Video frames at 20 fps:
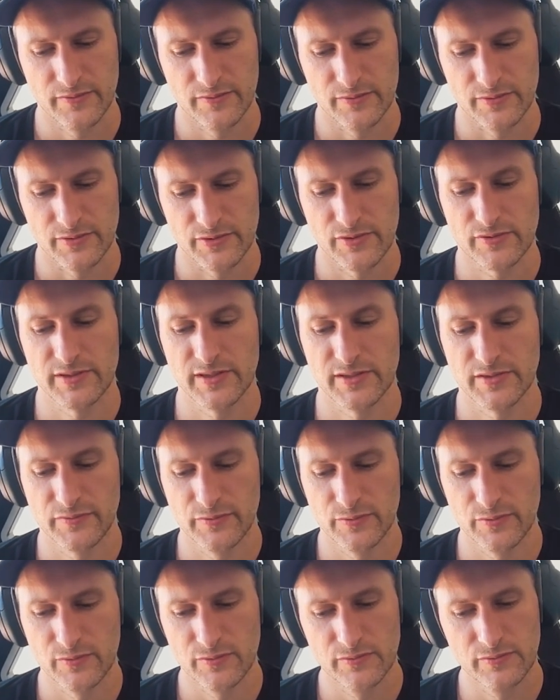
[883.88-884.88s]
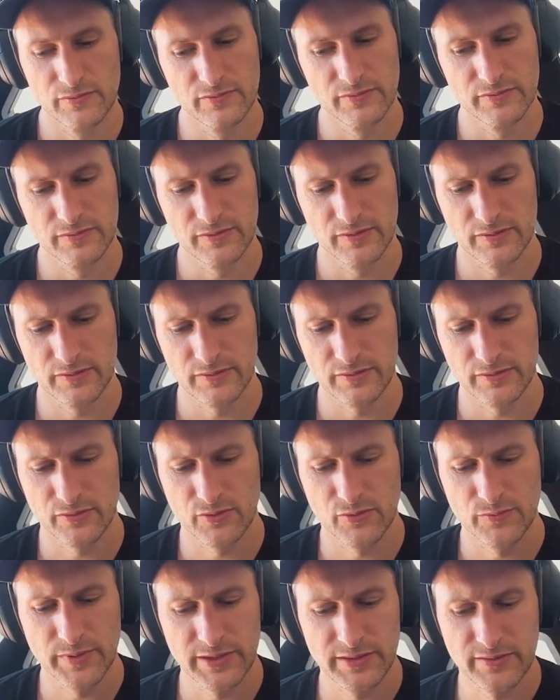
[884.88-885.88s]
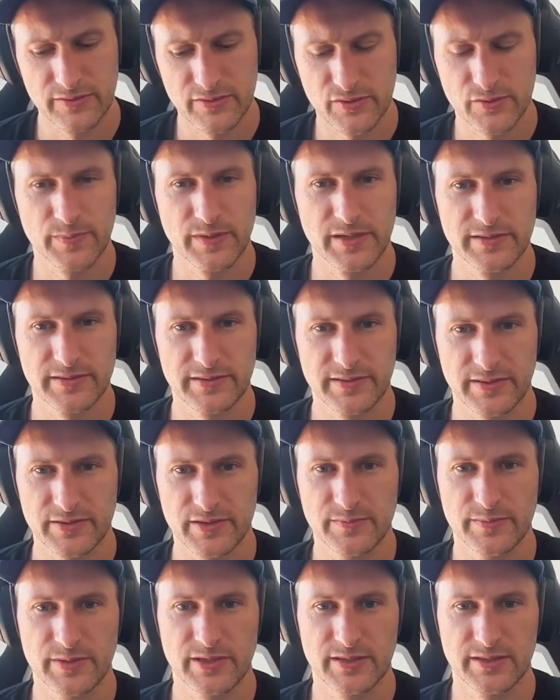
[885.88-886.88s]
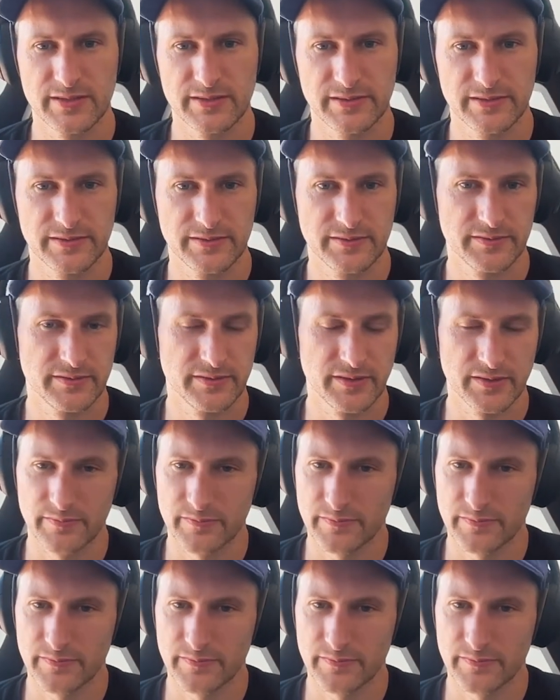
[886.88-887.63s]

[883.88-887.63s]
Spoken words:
successful company in the space are typically